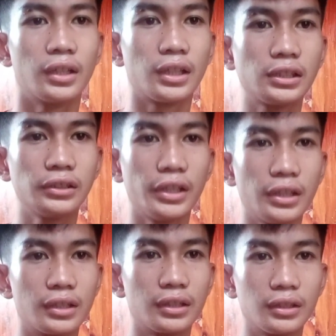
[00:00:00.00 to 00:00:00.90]

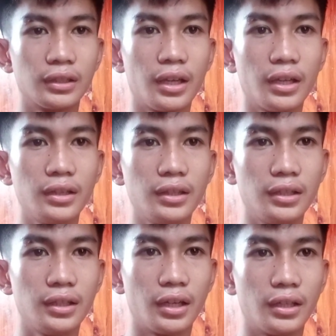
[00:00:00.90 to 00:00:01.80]
calculate the
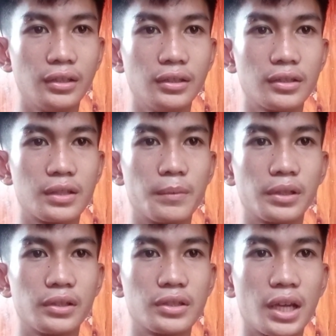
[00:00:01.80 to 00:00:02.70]
ATA
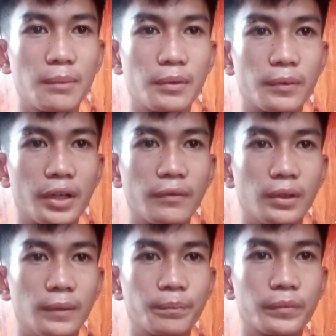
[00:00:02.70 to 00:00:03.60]
estimated time of
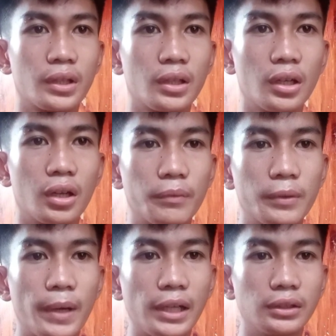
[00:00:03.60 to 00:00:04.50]
arrival of
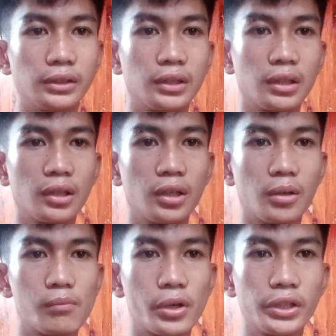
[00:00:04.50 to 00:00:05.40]
the pilot,
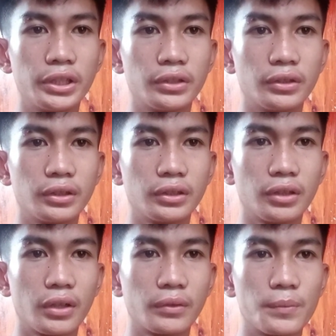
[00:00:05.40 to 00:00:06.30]
boarding
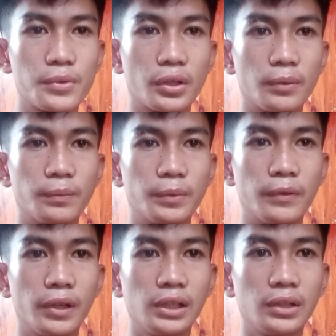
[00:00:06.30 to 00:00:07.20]
ground, observe
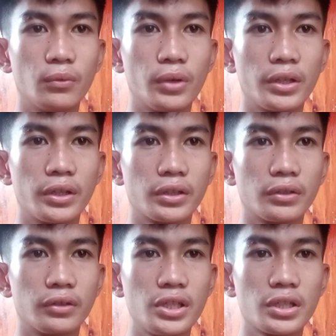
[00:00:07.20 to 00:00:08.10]
prevailing weather
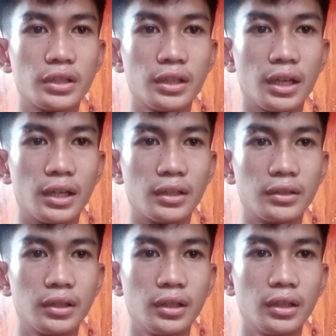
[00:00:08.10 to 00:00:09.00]
condition
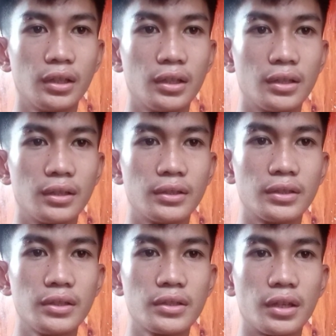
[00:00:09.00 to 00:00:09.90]
and
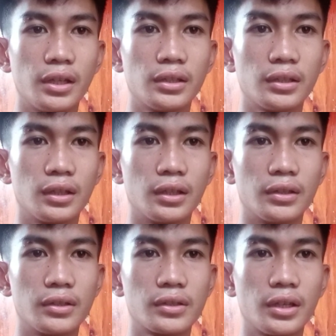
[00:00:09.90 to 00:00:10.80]
sea state,
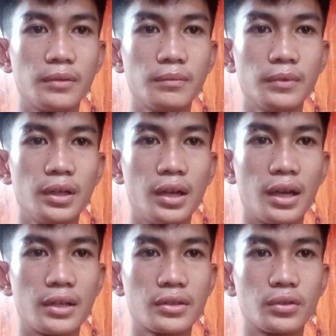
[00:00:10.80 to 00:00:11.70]
and the same
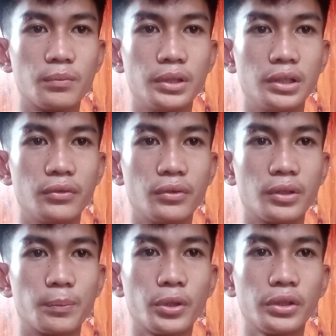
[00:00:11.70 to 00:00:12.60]
has to be
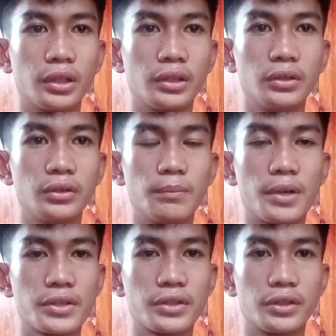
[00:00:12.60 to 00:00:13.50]
reported to the
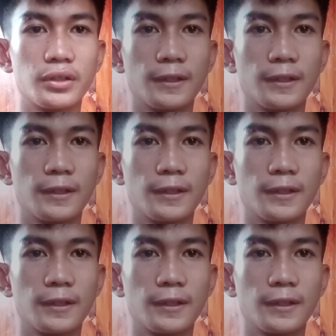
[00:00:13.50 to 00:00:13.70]
master.